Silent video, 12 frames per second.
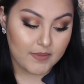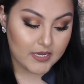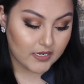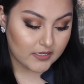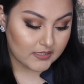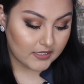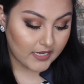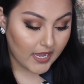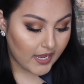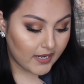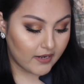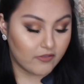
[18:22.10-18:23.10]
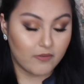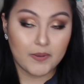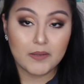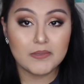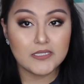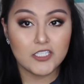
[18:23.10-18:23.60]
because again, the
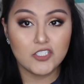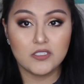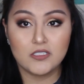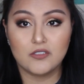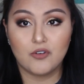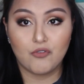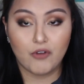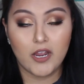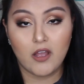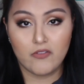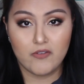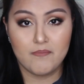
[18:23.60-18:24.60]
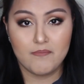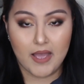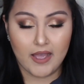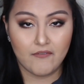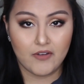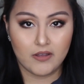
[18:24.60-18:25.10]
pigmentation is great on the
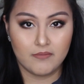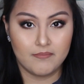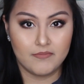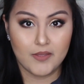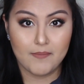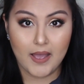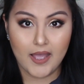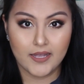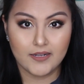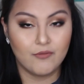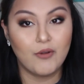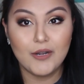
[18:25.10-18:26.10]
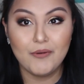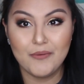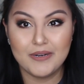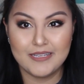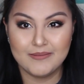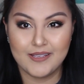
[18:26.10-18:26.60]
matte, why do I
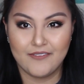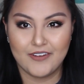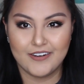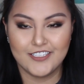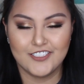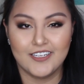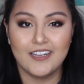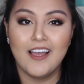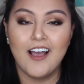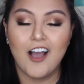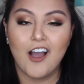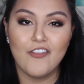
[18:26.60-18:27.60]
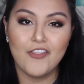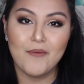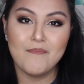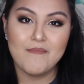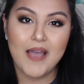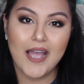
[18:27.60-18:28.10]
want to keep saying foundation? On
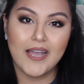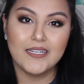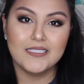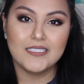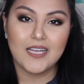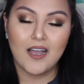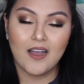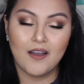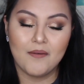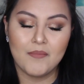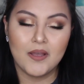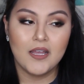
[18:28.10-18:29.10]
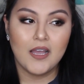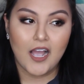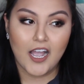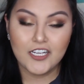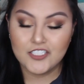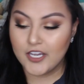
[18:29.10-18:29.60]
the matte
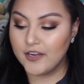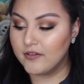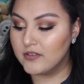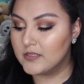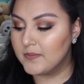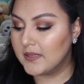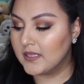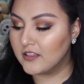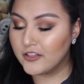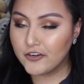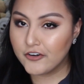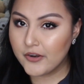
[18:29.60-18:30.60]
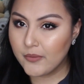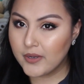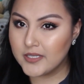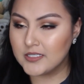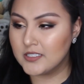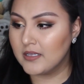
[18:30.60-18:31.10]
eyeshadows, but the glittery
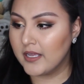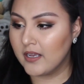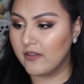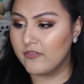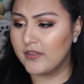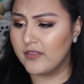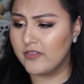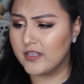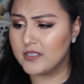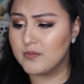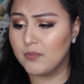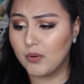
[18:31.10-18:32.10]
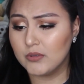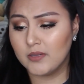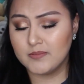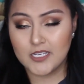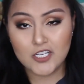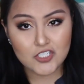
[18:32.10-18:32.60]
ones, in this Bold
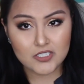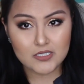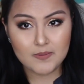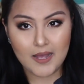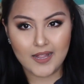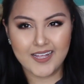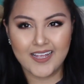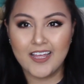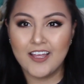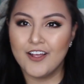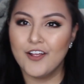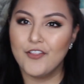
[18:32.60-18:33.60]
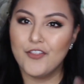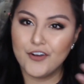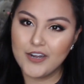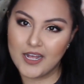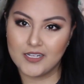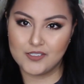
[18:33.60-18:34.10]
Obsessions palette,
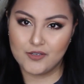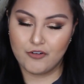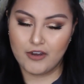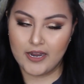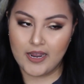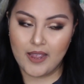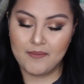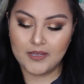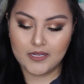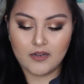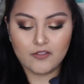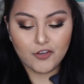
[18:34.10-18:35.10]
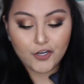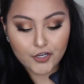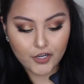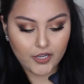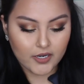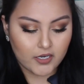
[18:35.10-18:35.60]
they're not so great. I mean, they're
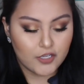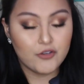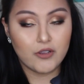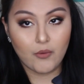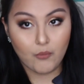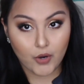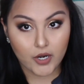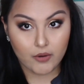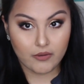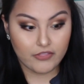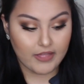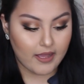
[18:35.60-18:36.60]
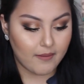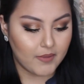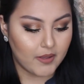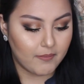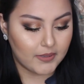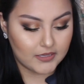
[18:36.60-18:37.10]
good, you can work with
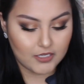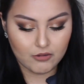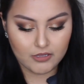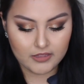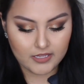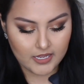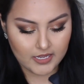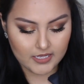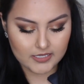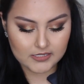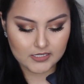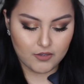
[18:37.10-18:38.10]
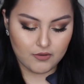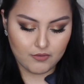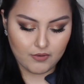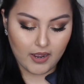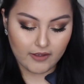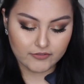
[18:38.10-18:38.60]
them, but the only thing is
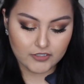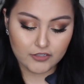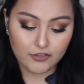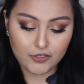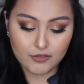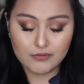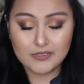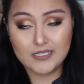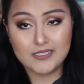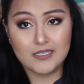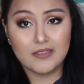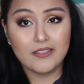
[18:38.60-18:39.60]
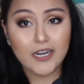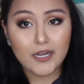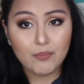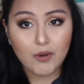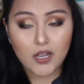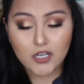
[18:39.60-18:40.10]
you have to either use a
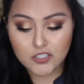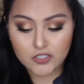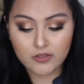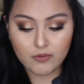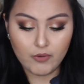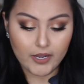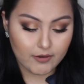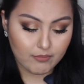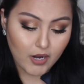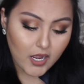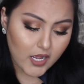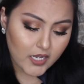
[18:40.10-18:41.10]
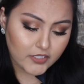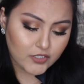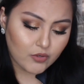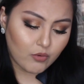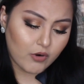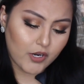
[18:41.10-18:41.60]
synthetic brush and then wet your
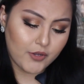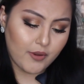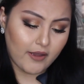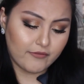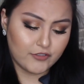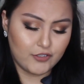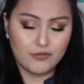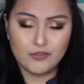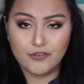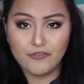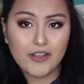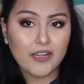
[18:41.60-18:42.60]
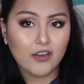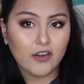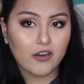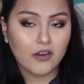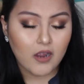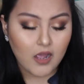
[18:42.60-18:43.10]
brush, or you have to use your
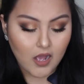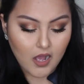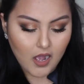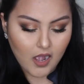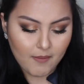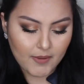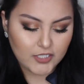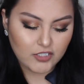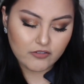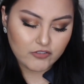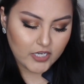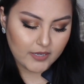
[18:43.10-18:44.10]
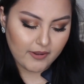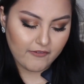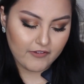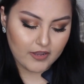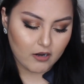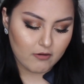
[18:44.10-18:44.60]
finger. I should have tried my
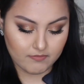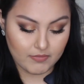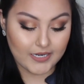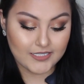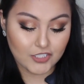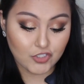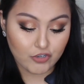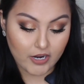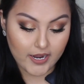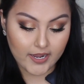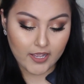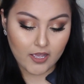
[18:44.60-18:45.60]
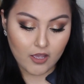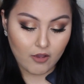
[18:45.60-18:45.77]
finger, but I did try